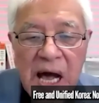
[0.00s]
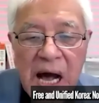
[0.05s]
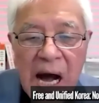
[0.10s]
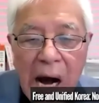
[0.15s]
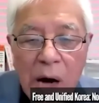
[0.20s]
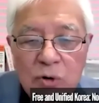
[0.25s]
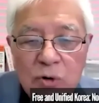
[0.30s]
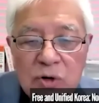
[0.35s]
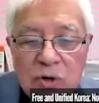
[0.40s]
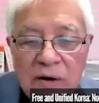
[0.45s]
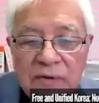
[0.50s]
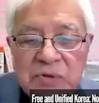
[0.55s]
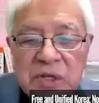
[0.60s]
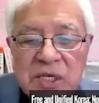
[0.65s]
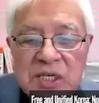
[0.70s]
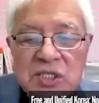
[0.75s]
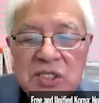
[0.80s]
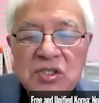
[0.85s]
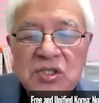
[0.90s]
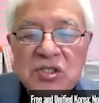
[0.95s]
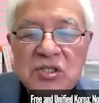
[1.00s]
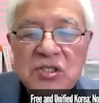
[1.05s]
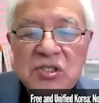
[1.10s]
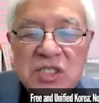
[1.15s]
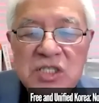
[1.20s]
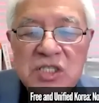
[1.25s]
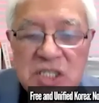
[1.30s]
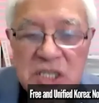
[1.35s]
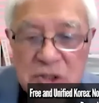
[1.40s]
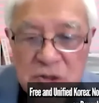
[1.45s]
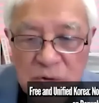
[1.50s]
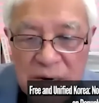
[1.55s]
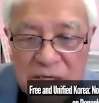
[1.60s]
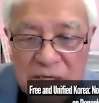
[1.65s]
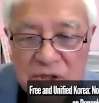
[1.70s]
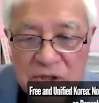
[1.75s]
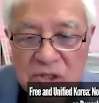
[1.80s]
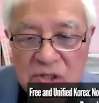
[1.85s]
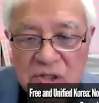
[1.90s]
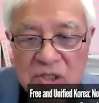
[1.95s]
Out of these
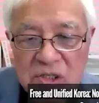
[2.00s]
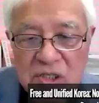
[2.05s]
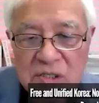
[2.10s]
situations